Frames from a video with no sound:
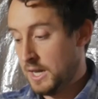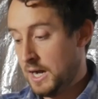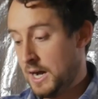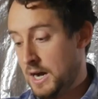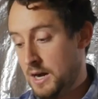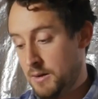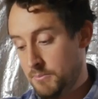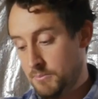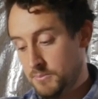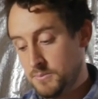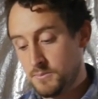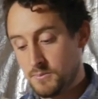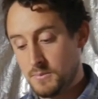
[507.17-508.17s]

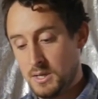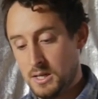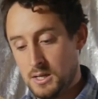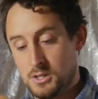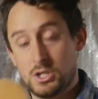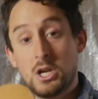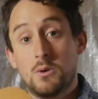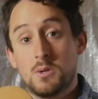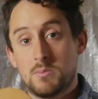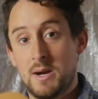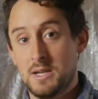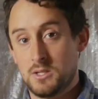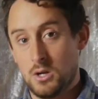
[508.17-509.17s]
Gio has
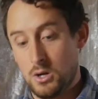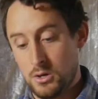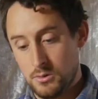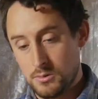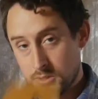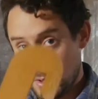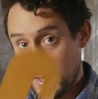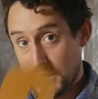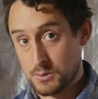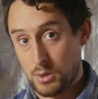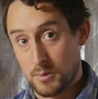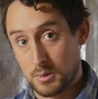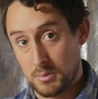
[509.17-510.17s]
made his own, so that's
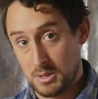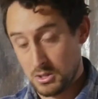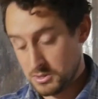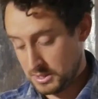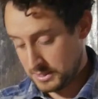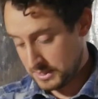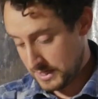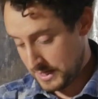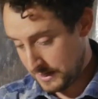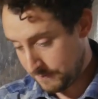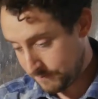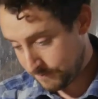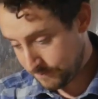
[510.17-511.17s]
what I'm going to be using today.